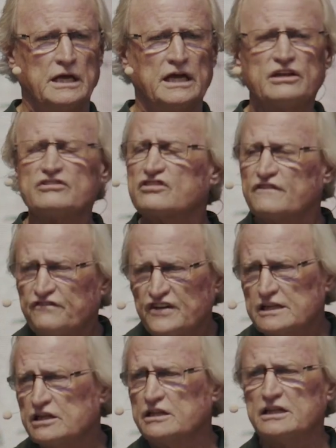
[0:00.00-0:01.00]
It is a
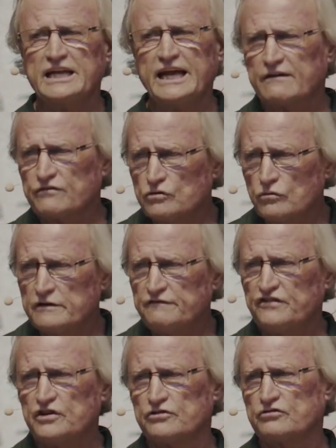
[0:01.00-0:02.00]
feeling that everyone
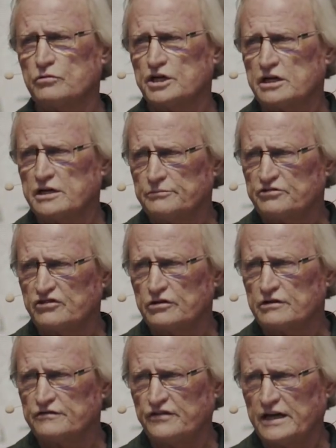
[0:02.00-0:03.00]
feels when it comes to
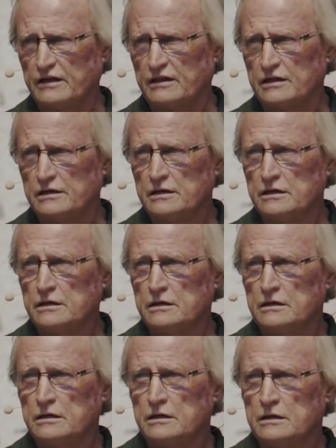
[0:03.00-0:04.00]
their faith.
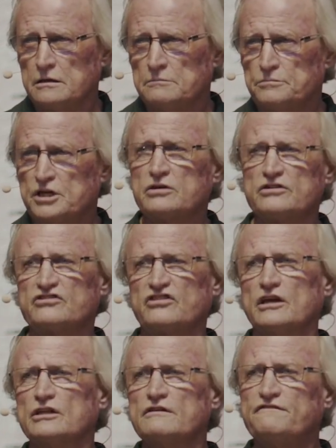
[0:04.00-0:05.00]
Because
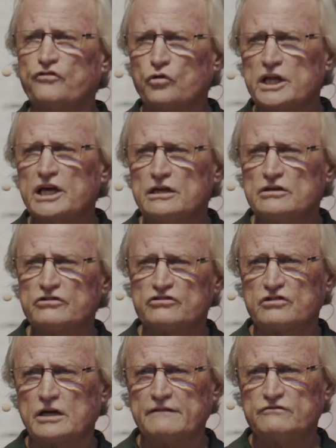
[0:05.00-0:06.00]
in the 48 years
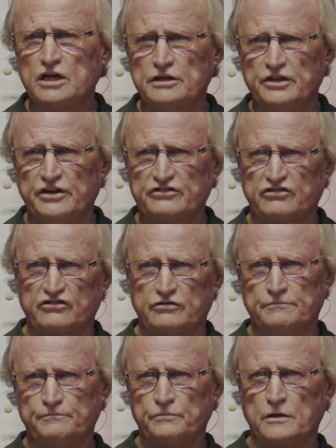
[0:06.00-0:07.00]
that I've done this,
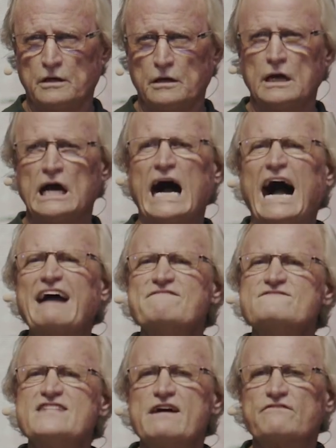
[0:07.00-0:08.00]

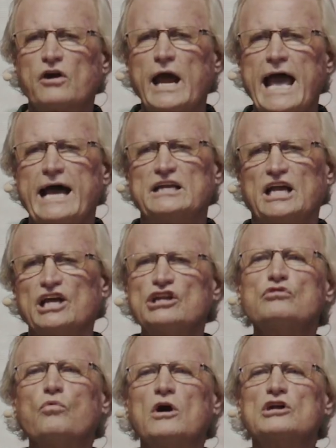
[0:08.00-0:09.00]
I've never had
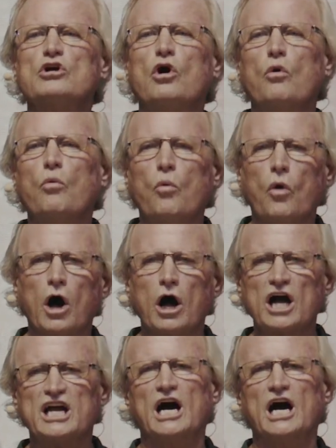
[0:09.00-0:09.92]
anyone walk